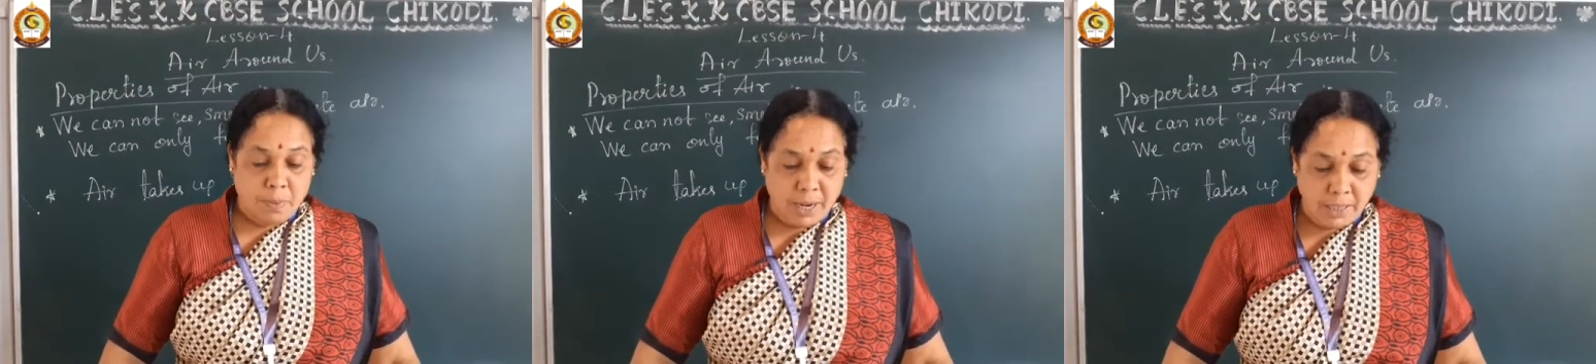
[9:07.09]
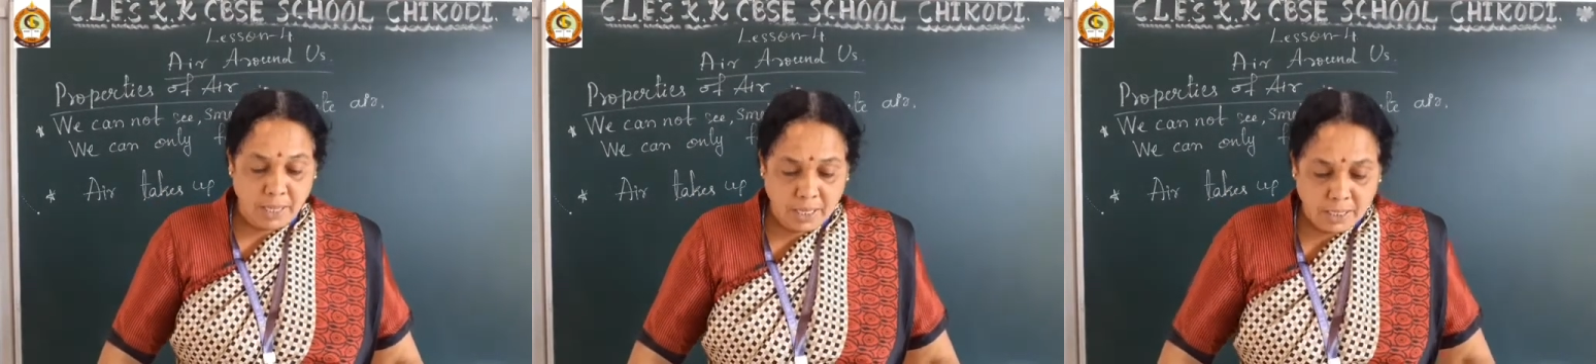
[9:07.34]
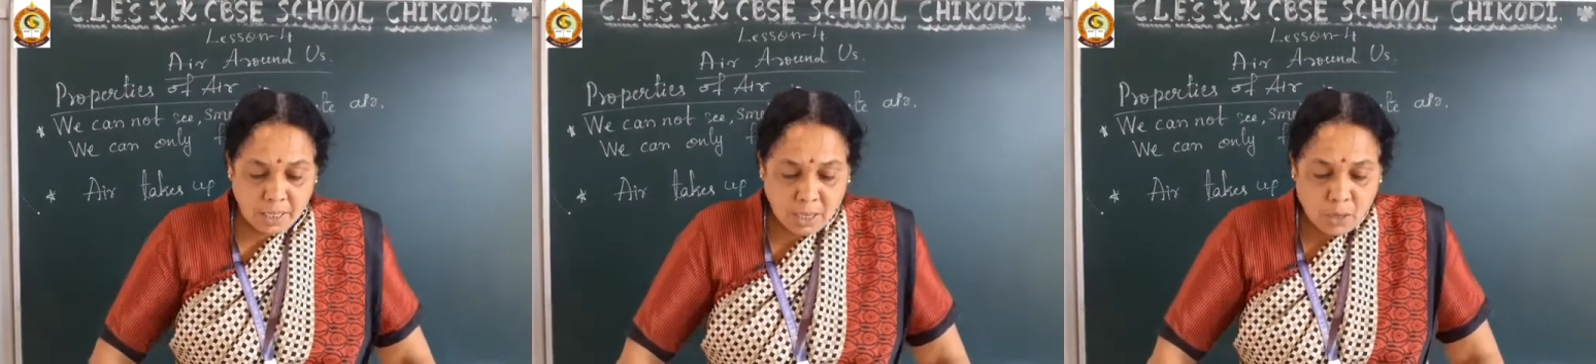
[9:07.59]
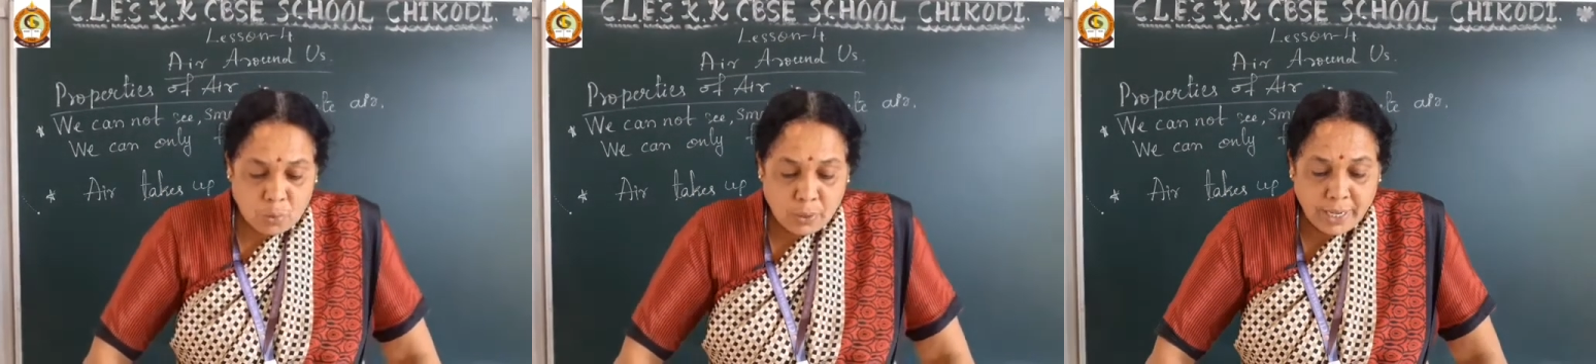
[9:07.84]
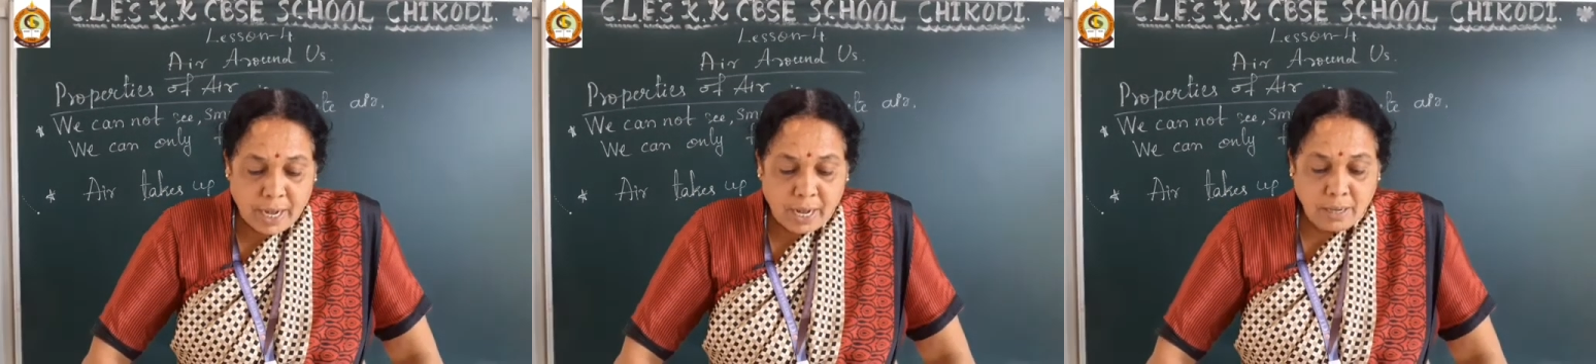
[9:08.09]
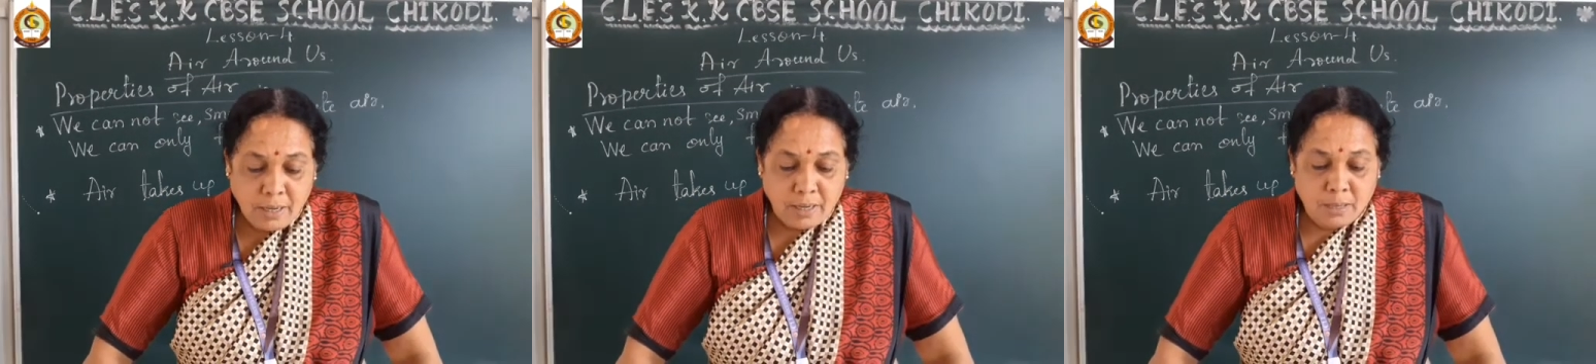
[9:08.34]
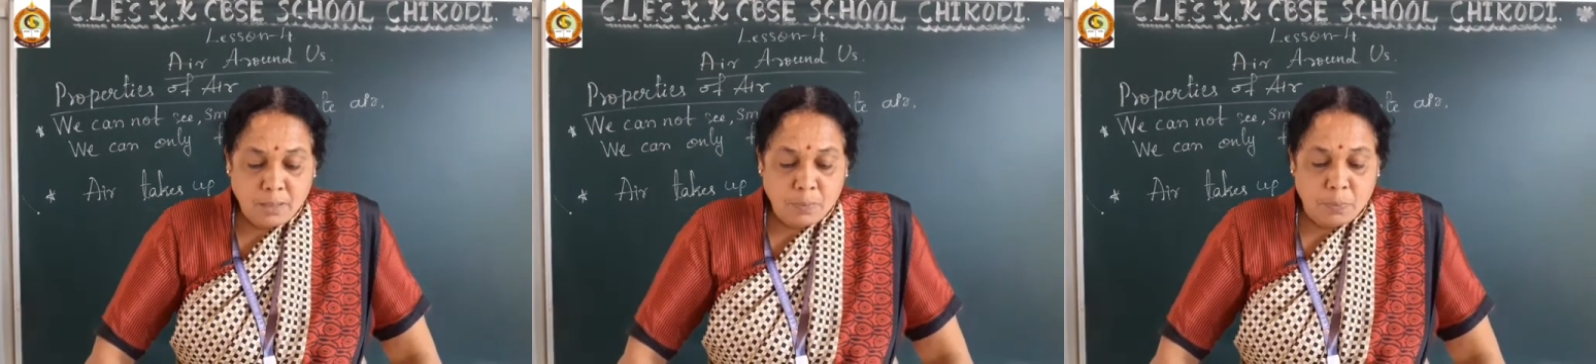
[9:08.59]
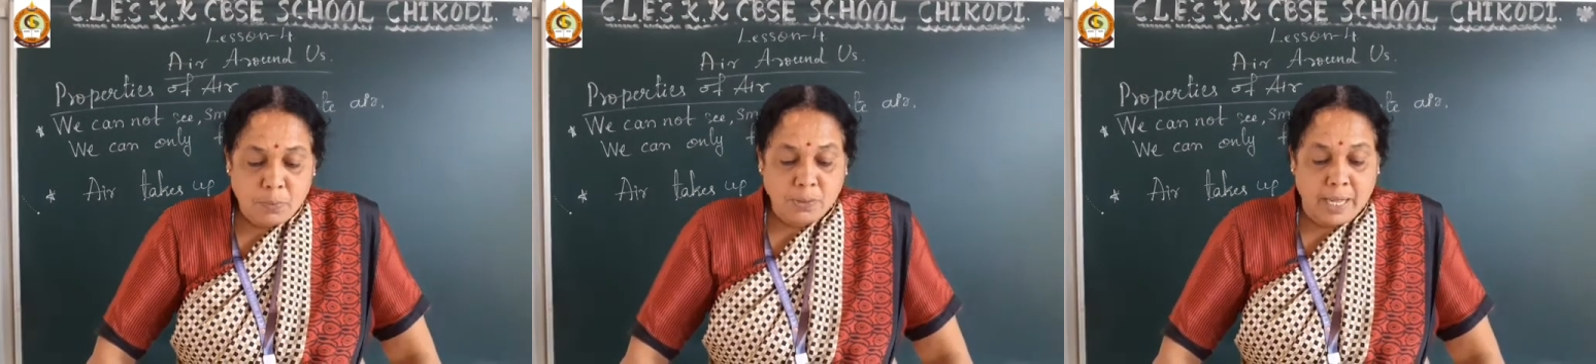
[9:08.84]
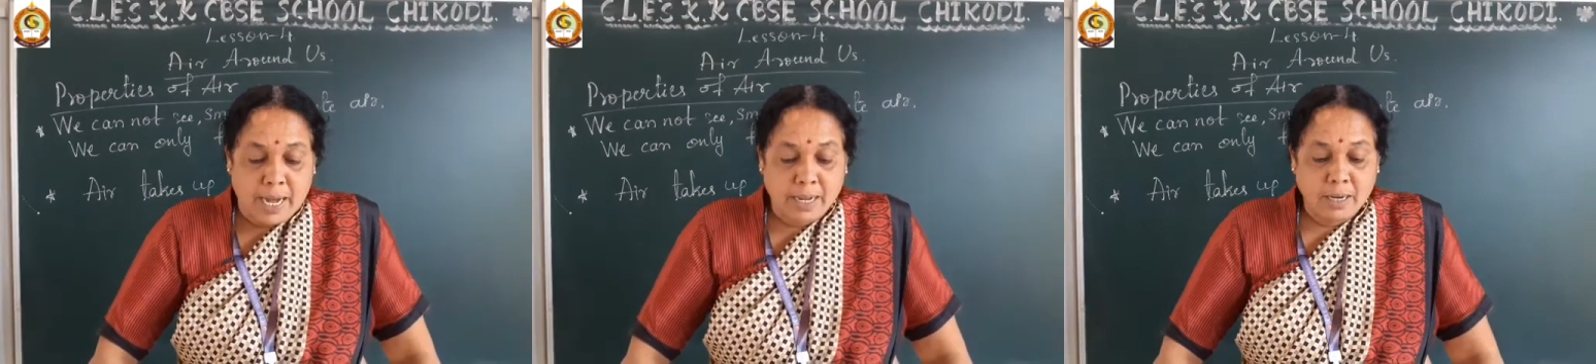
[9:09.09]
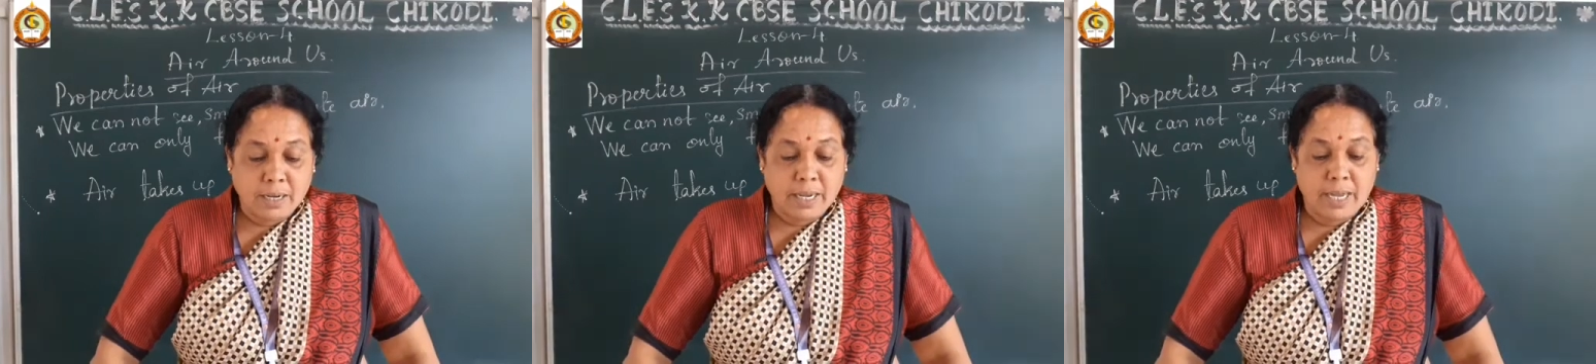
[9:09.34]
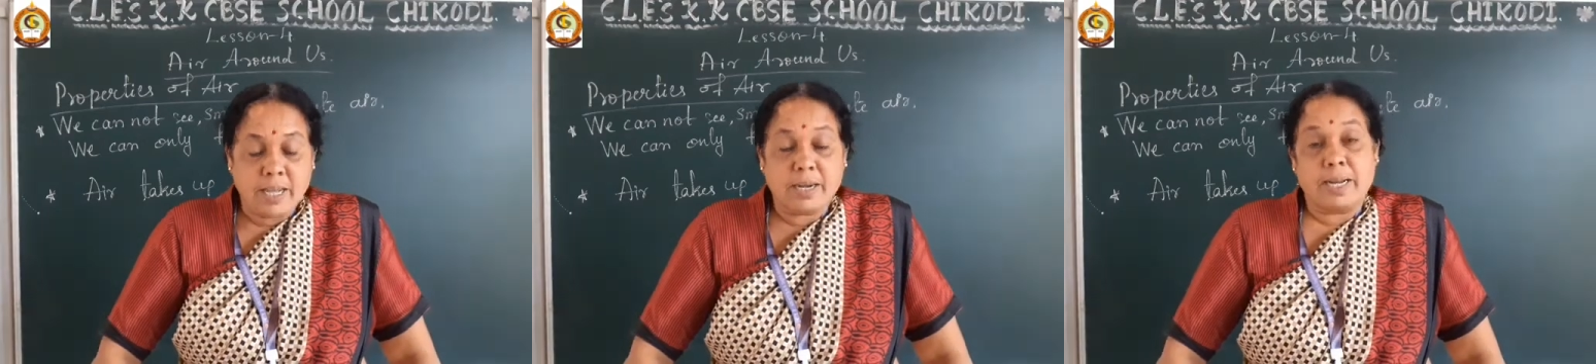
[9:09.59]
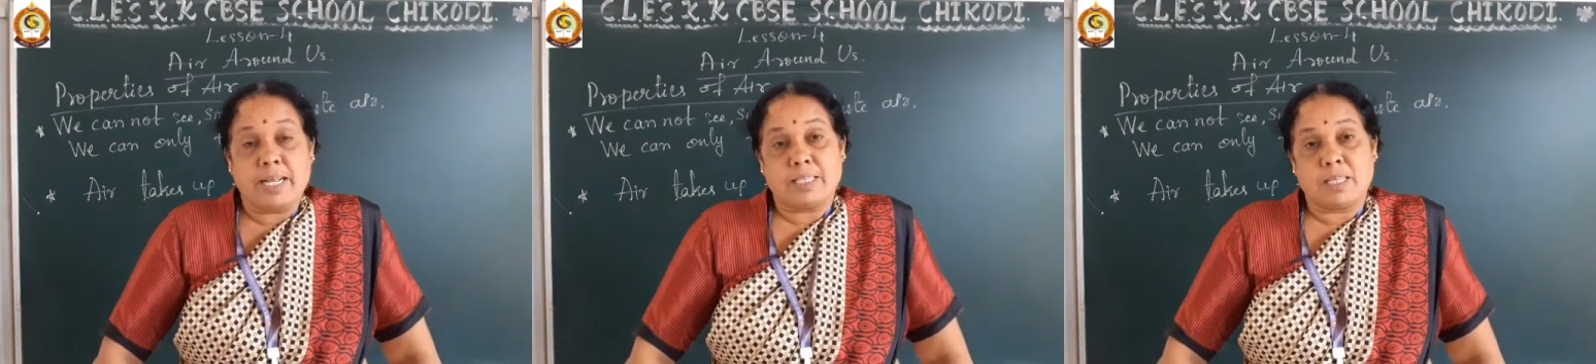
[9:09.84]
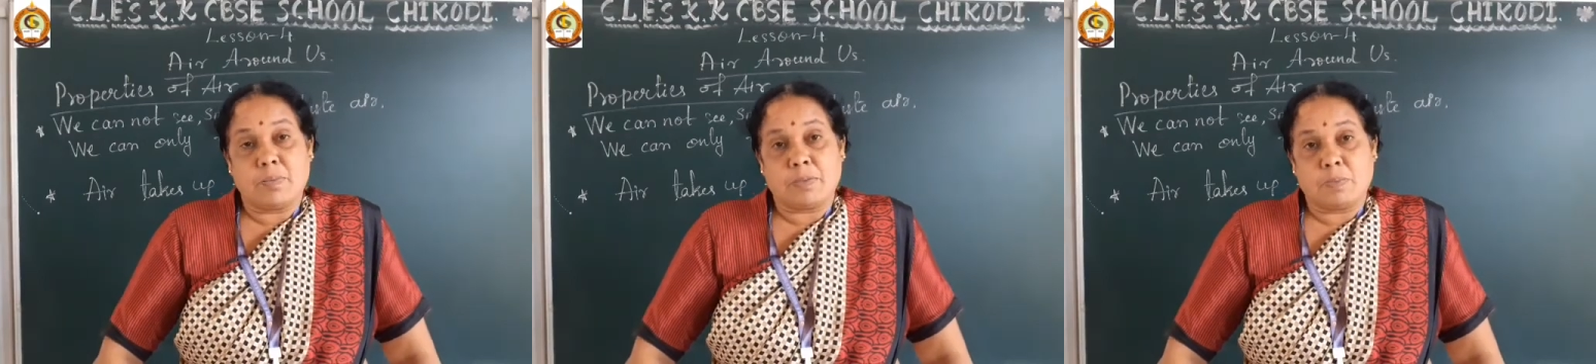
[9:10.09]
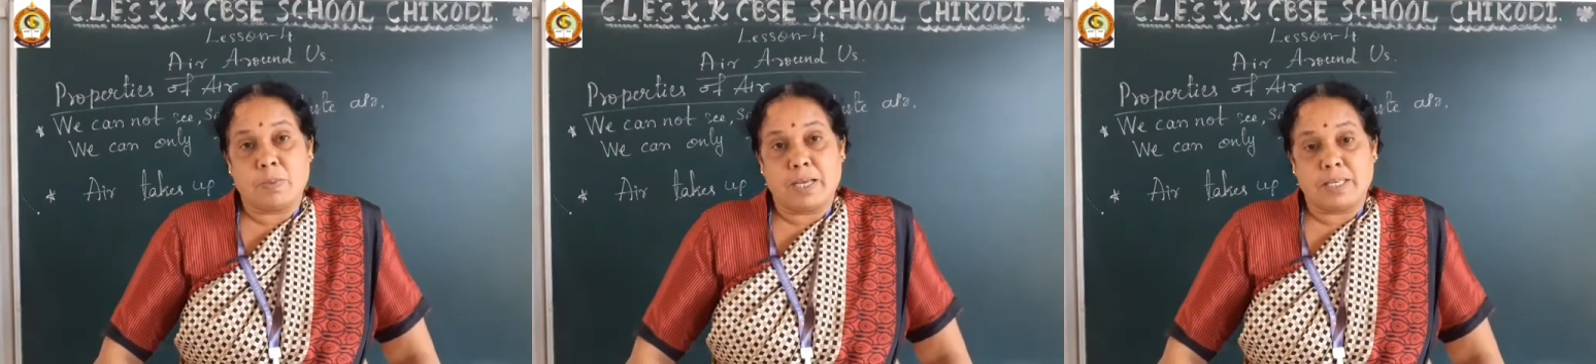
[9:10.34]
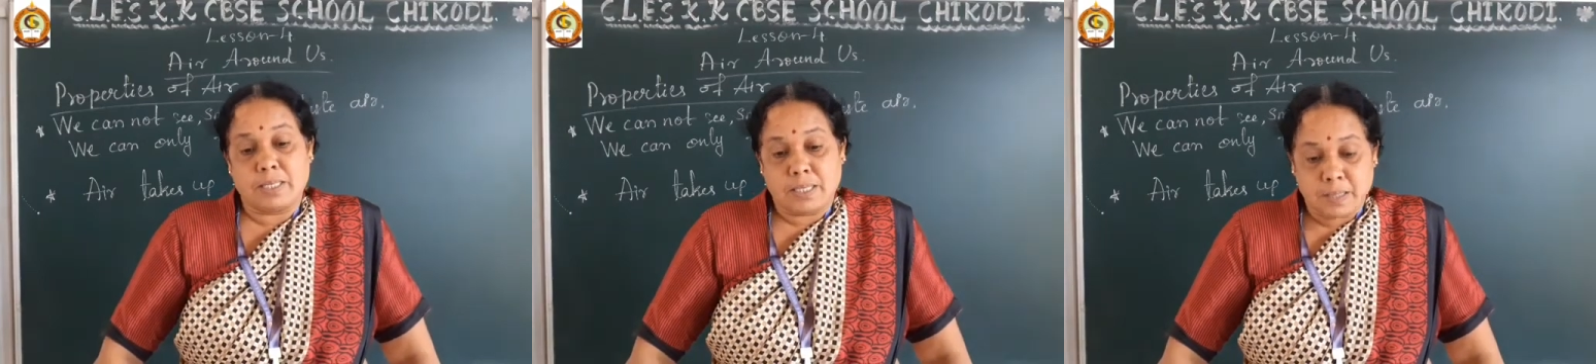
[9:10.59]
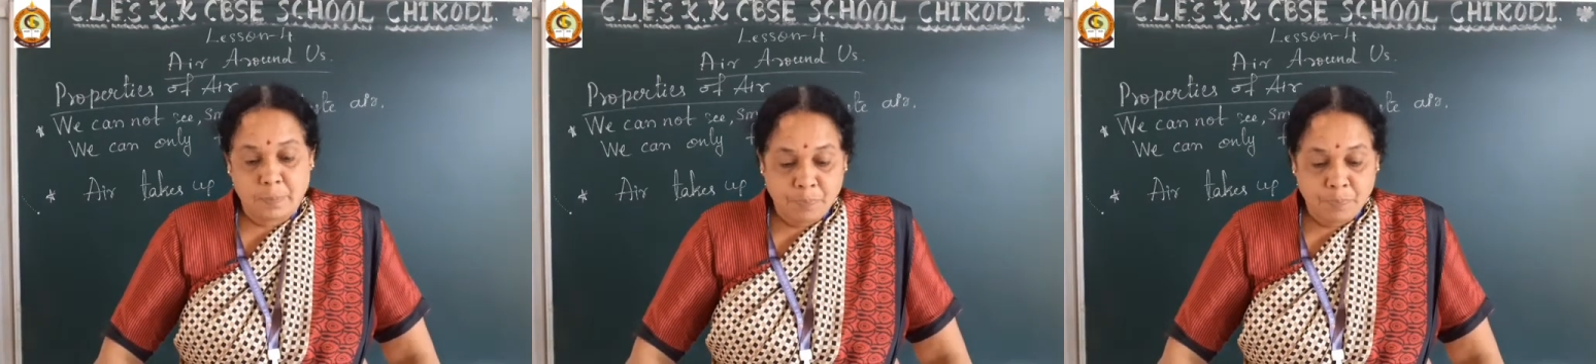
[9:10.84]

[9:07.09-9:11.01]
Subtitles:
By this, we can prove that air takes up space.